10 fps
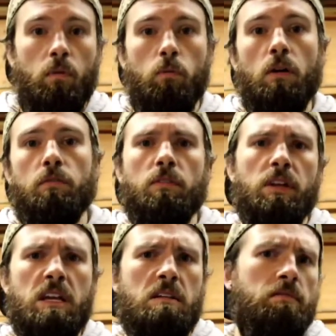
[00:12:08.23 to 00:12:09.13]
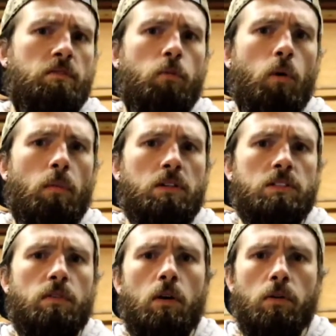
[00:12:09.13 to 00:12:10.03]
roughly 4 months
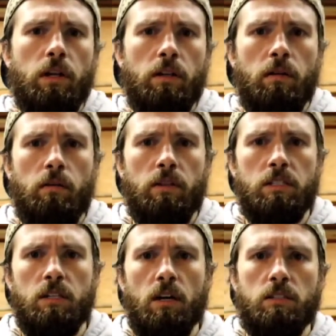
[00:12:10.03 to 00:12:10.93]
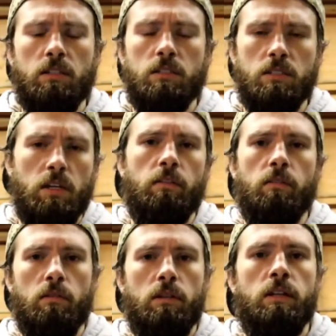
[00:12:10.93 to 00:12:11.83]
of owning this Knocksense
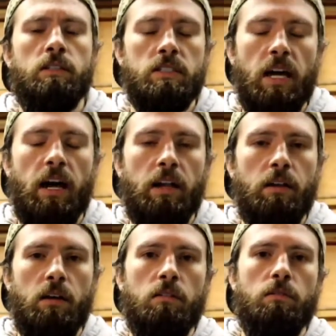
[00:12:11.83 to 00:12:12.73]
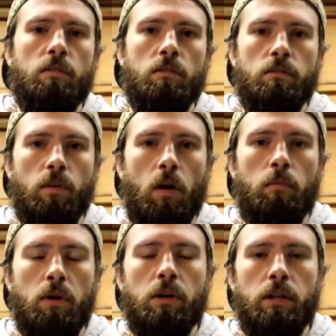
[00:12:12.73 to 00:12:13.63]
inside of Von
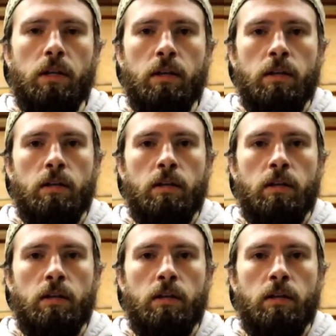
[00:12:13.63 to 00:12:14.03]
Burgundy.